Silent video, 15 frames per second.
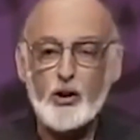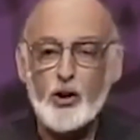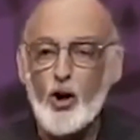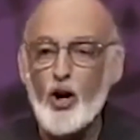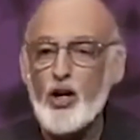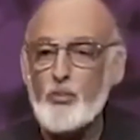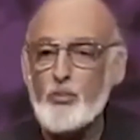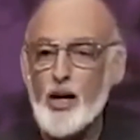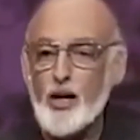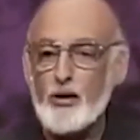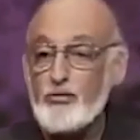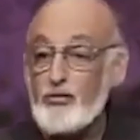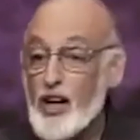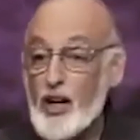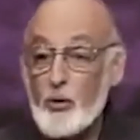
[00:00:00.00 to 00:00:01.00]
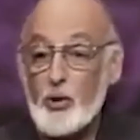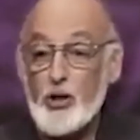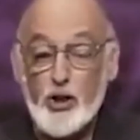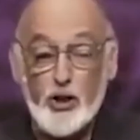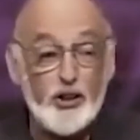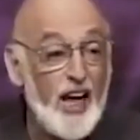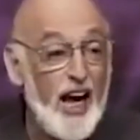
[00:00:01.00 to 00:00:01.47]
talk about a fight
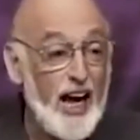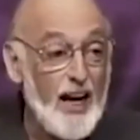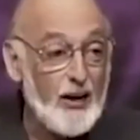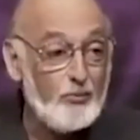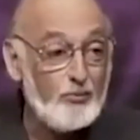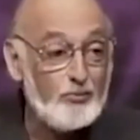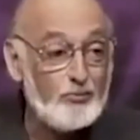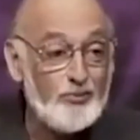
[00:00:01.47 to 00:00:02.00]
we just had.